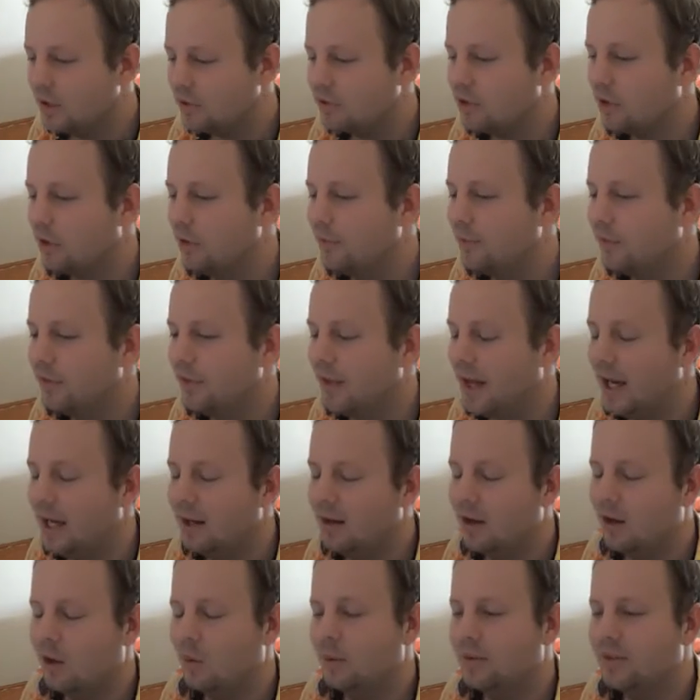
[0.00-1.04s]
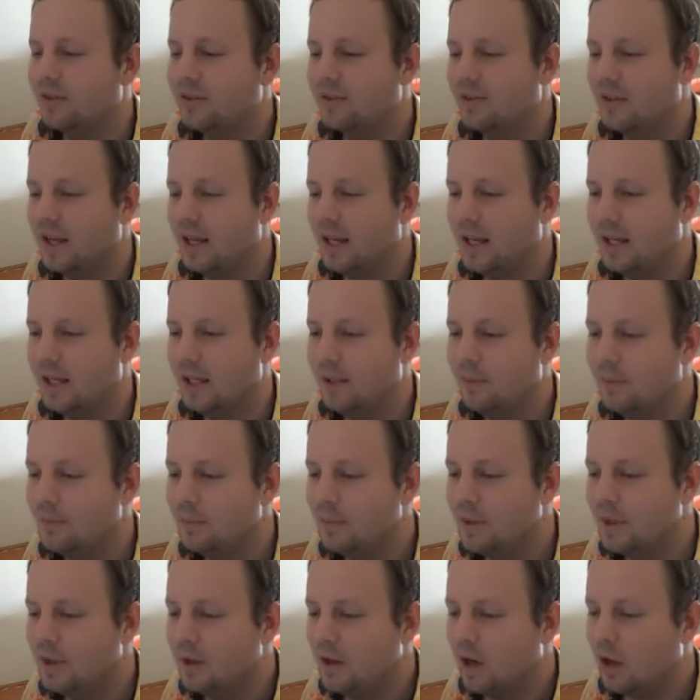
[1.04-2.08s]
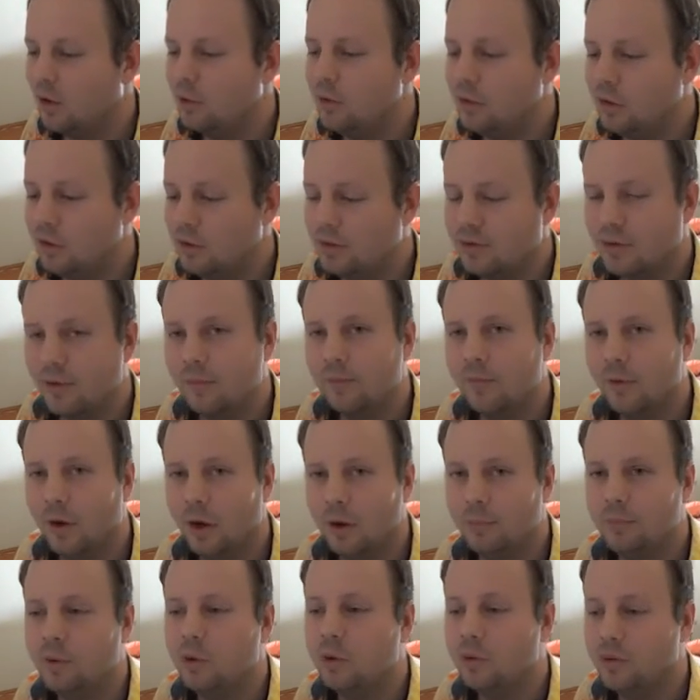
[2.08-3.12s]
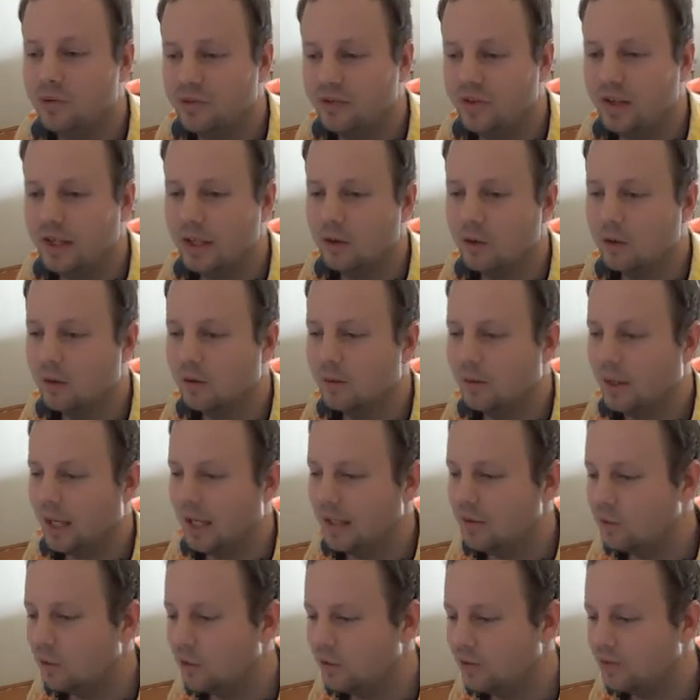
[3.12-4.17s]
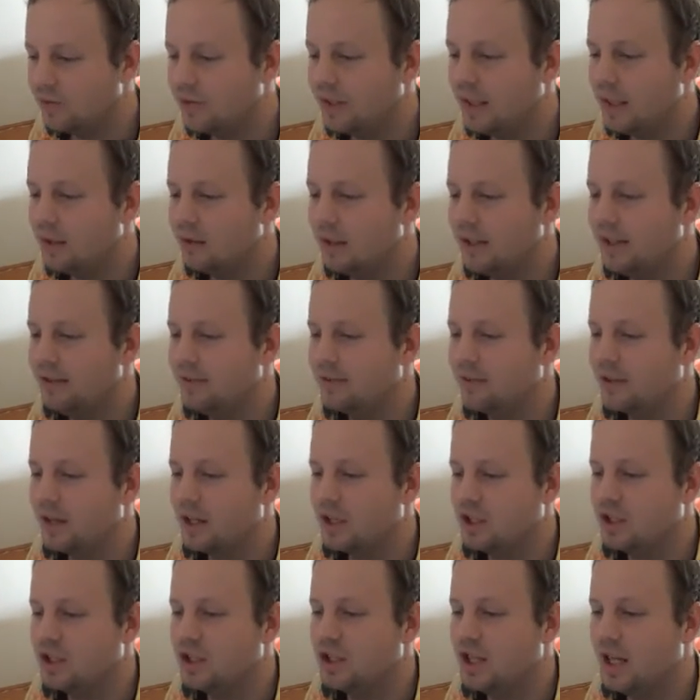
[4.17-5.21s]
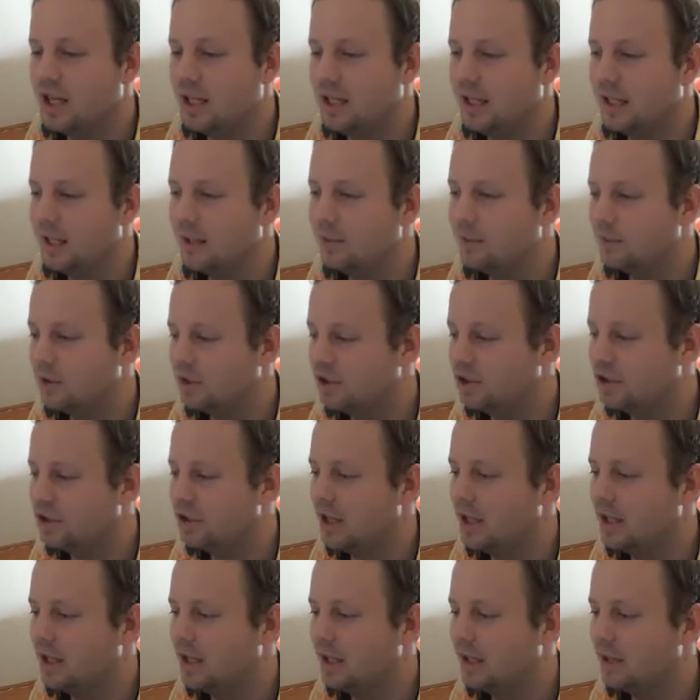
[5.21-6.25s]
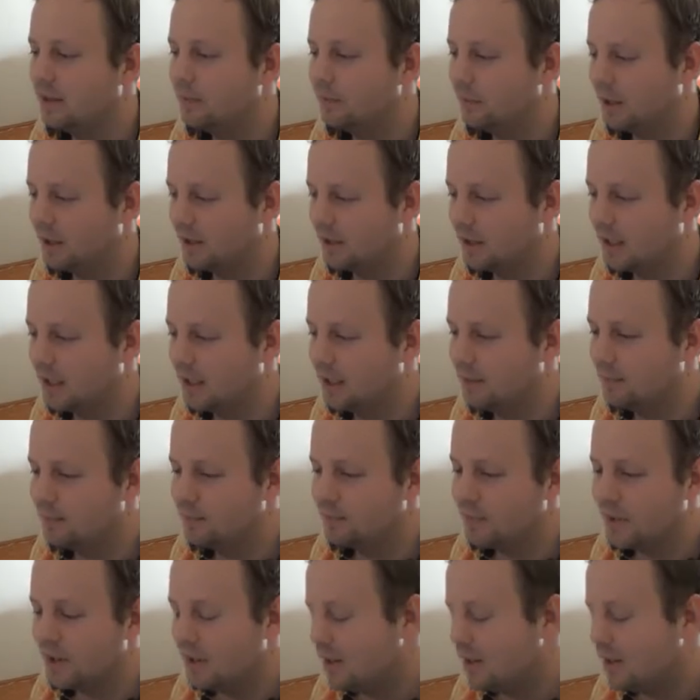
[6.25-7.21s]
So for that, I would say, I would use the verb to steal. And to steal is shteli, shteli, okay?